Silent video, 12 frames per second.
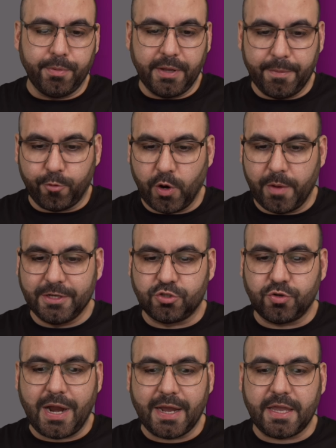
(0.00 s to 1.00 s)
equipment
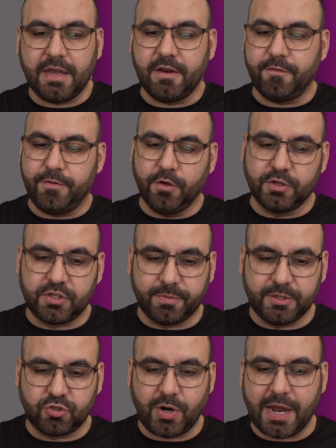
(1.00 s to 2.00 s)
tracking, field
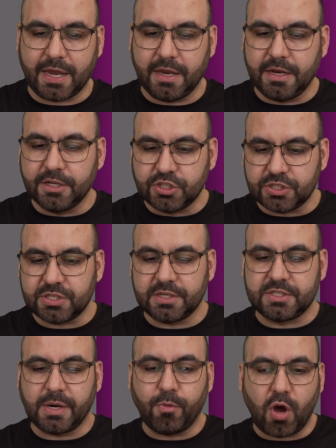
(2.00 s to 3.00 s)
service tracking, and just
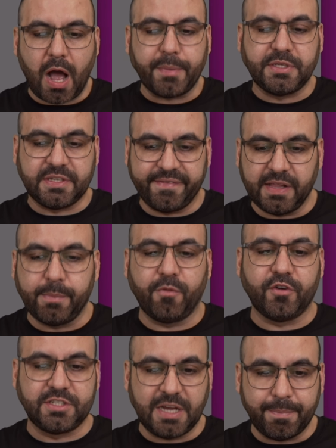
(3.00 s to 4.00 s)
several options available
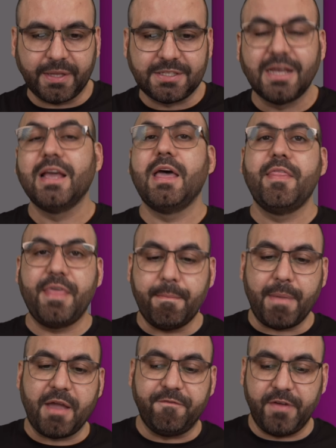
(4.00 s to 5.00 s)
for templates that
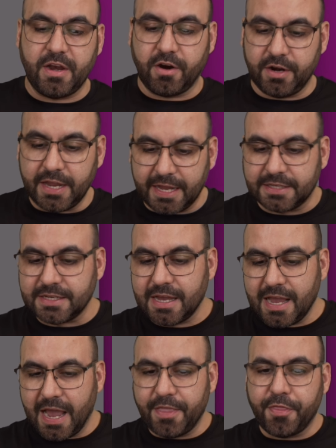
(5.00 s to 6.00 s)
might fit our needs. And